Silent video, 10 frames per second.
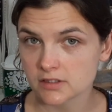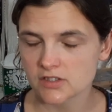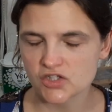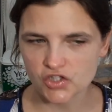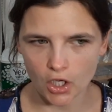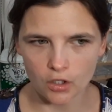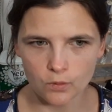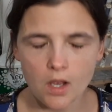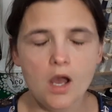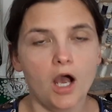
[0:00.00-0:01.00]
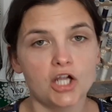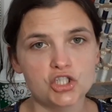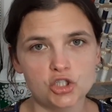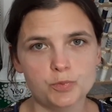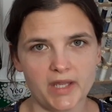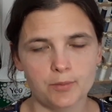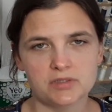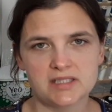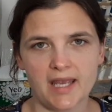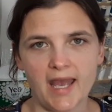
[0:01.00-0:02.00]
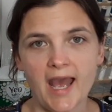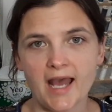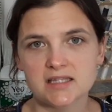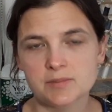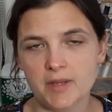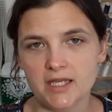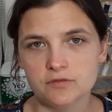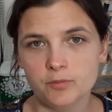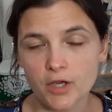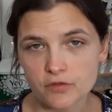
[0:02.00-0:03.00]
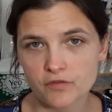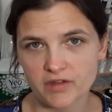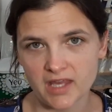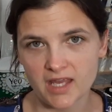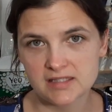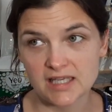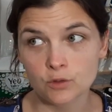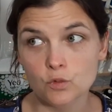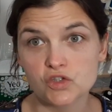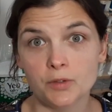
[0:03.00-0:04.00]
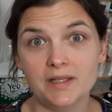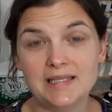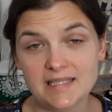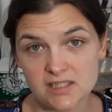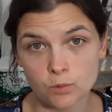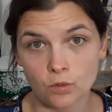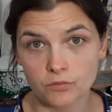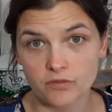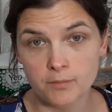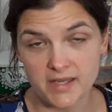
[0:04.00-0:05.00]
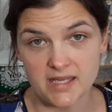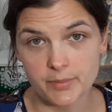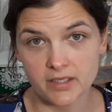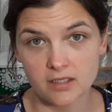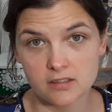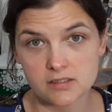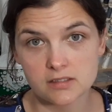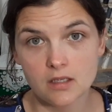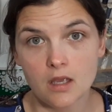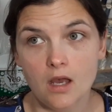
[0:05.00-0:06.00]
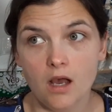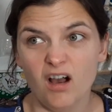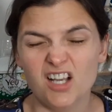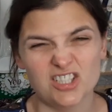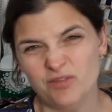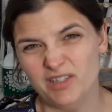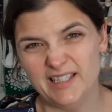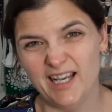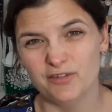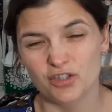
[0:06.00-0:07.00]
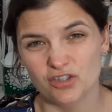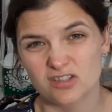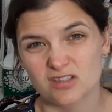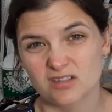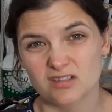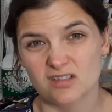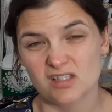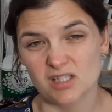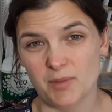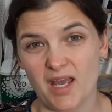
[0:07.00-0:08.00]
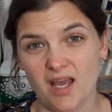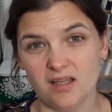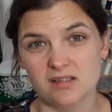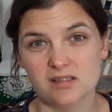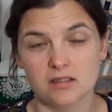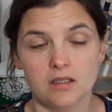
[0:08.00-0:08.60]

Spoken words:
So I should be able to get hats made for both of the kids and also at least one for me, because I don't really have a good summer hat.